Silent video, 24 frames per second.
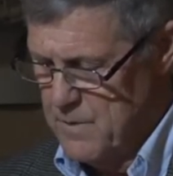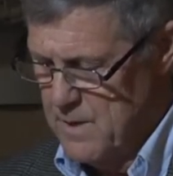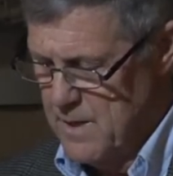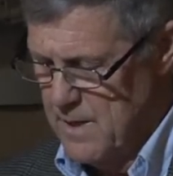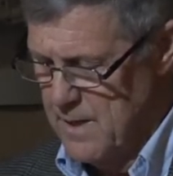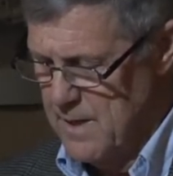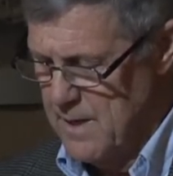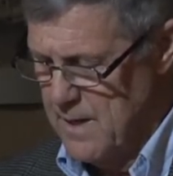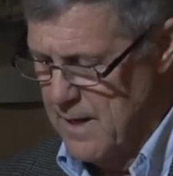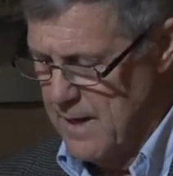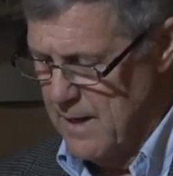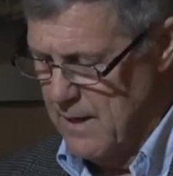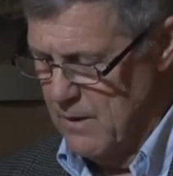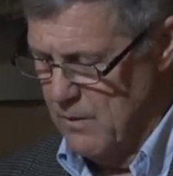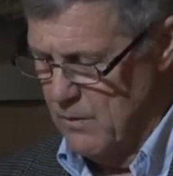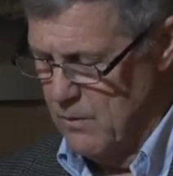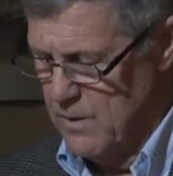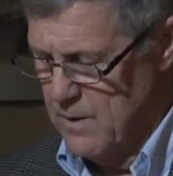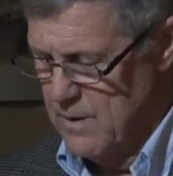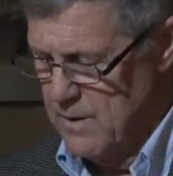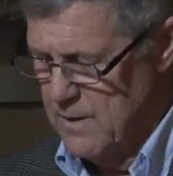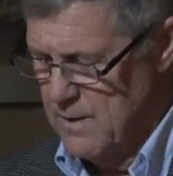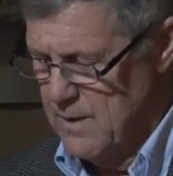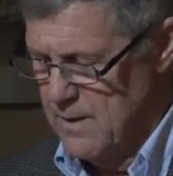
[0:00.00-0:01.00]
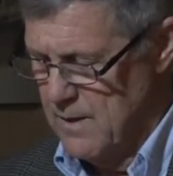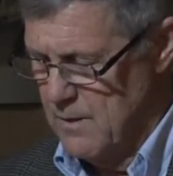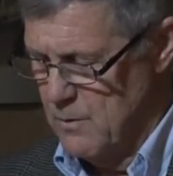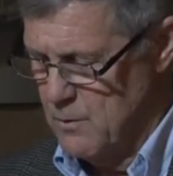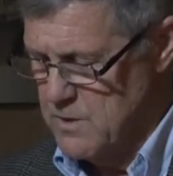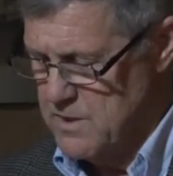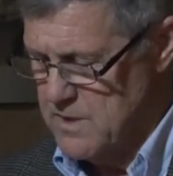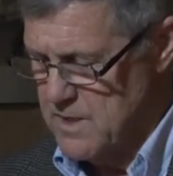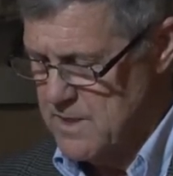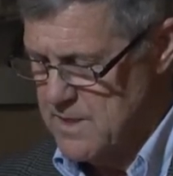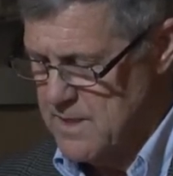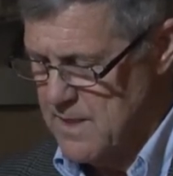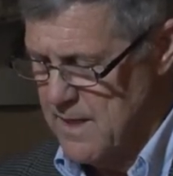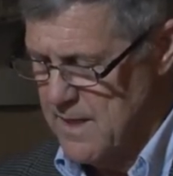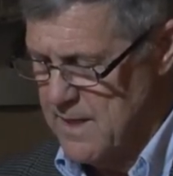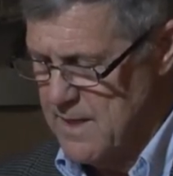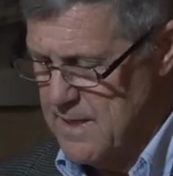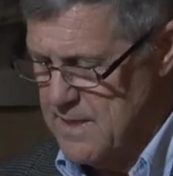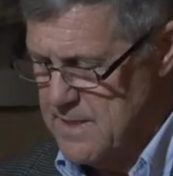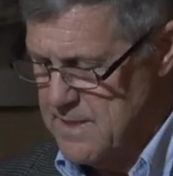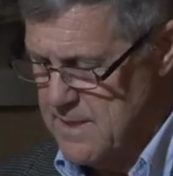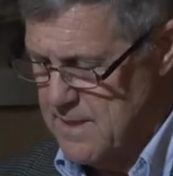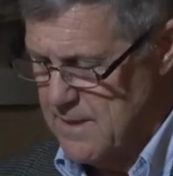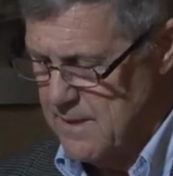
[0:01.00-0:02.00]
And now, here was a
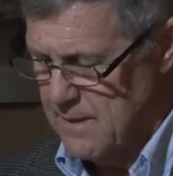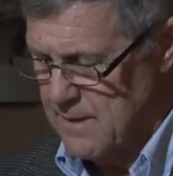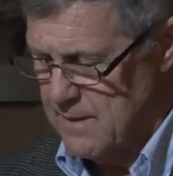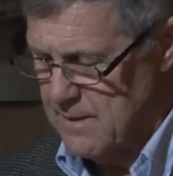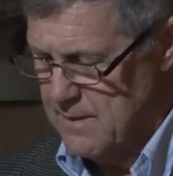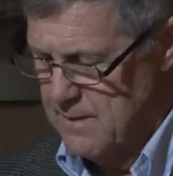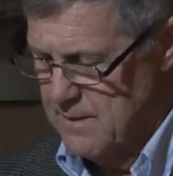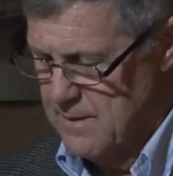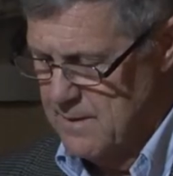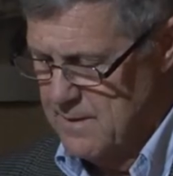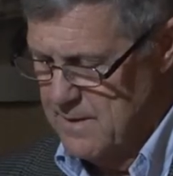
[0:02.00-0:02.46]
tiny tick